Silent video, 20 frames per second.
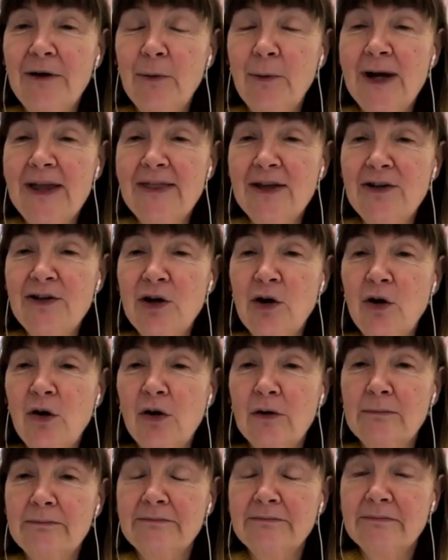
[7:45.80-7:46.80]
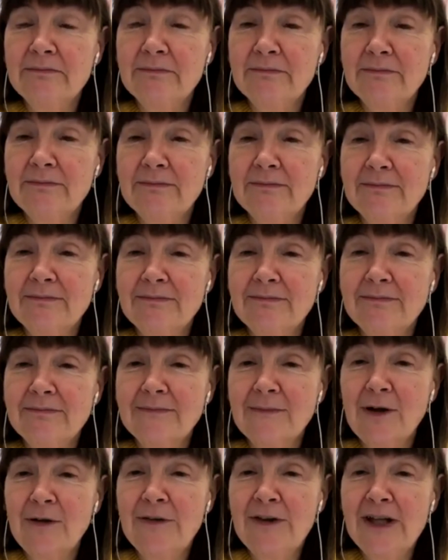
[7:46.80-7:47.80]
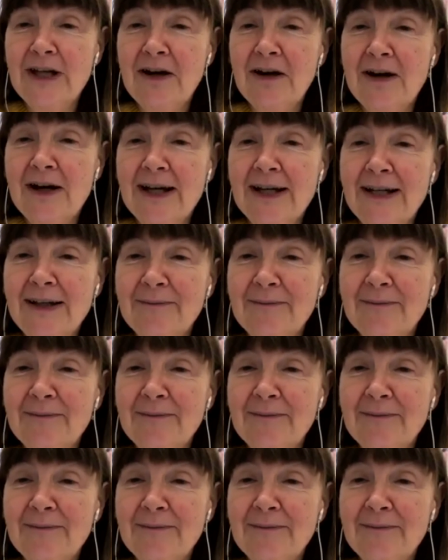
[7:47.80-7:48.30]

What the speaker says: away the dot on the eye?